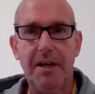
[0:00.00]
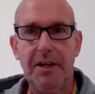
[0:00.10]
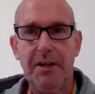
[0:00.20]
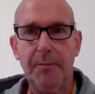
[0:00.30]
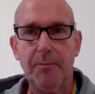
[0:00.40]

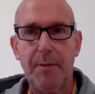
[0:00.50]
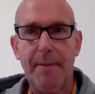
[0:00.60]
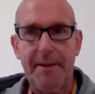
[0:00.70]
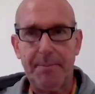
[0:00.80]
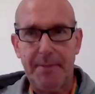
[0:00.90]
Um, we
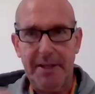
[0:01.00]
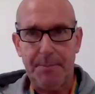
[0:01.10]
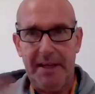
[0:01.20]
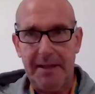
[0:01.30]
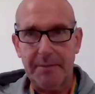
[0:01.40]
may be a
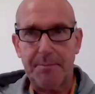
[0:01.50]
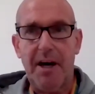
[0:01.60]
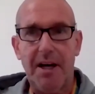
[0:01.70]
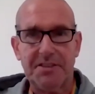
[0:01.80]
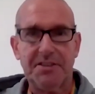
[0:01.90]
bit
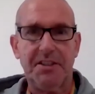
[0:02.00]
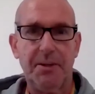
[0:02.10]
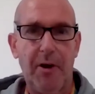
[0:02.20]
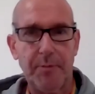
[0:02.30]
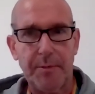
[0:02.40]
parted at the
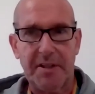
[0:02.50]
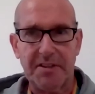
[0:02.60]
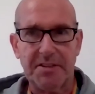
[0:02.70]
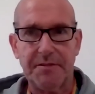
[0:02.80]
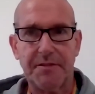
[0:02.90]
moment
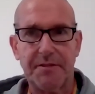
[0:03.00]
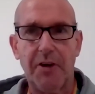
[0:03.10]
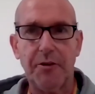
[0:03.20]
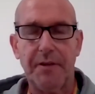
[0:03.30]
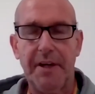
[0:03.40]
because of
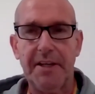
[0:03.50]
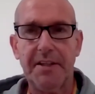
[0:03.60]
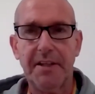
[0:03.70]
COVID,